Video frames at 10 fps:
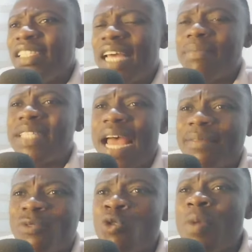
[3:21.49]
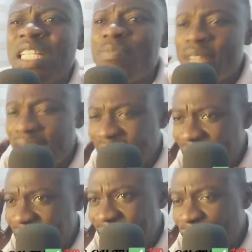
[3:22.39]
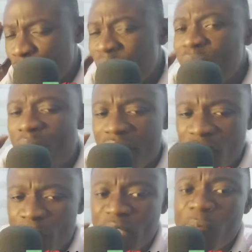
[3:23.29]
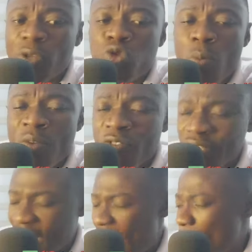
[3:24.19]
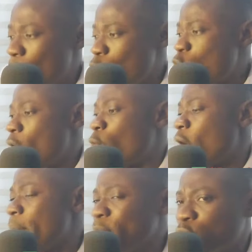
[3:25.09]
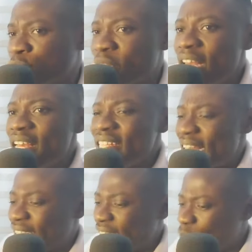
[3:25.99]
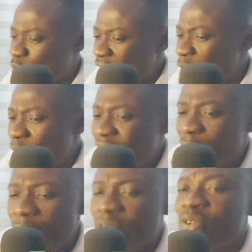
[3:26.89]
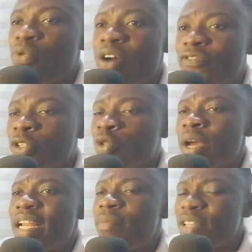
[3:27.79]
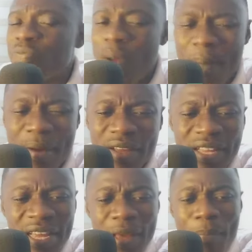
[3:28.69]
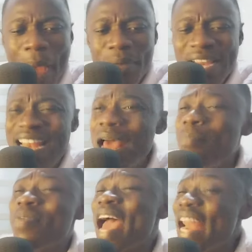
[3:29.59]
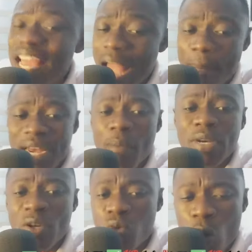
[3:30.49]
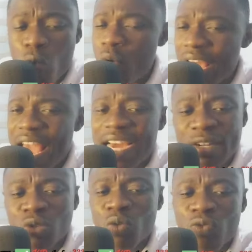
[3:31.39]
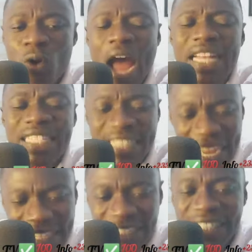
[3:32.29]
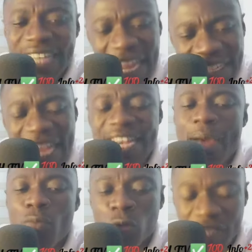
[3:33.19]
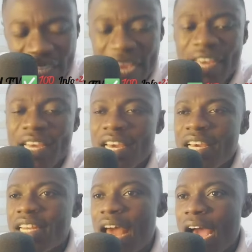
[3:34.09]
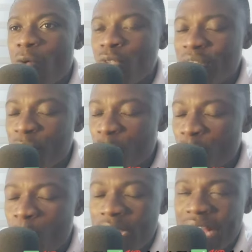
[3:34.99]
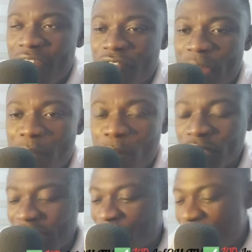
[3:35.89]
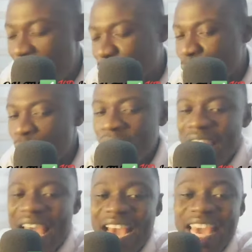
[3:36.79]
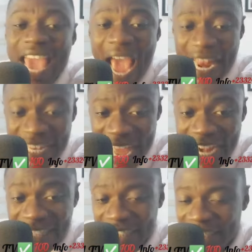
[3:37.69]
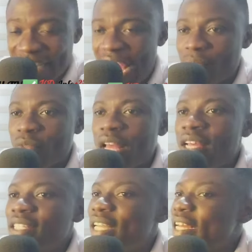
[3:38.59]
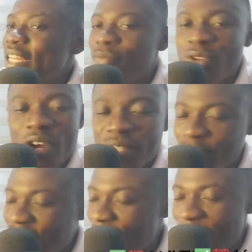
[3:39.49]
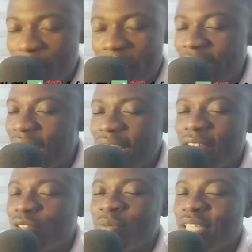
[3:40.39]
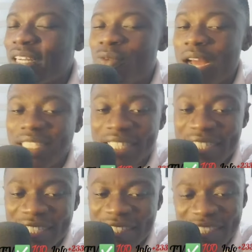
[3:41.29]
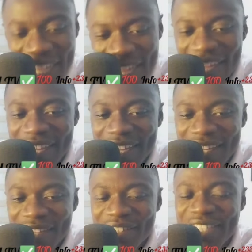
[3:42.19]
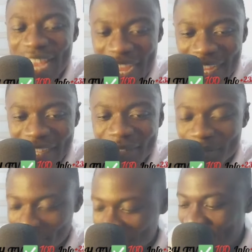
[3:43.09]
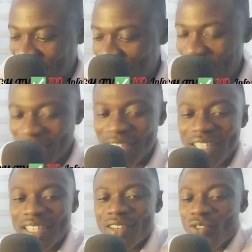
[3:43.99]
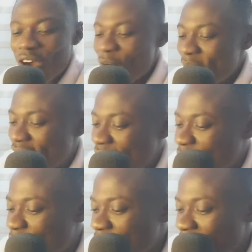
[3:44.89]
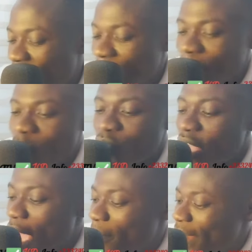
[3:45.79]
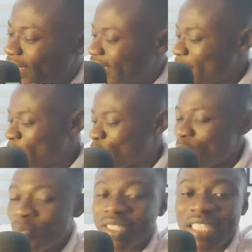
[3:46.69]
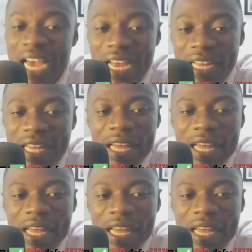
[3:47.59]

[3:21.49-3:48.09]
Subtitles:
Sometimes we wait me a suggest, wait me a do, wait me to be for so I'm a who are crying so that's a sad crying. They want you one for so any bit my back. But when they don't be any, I mean, I would be broke when I used to for attain 10 and a moji. Now I would be who crying after I would say fast so a year and not a snap. Then the immediate to say, Behman, it was any watching me. Yay, see ya. What do I? Well, we can't occur now. I'm not saying this will be, sir.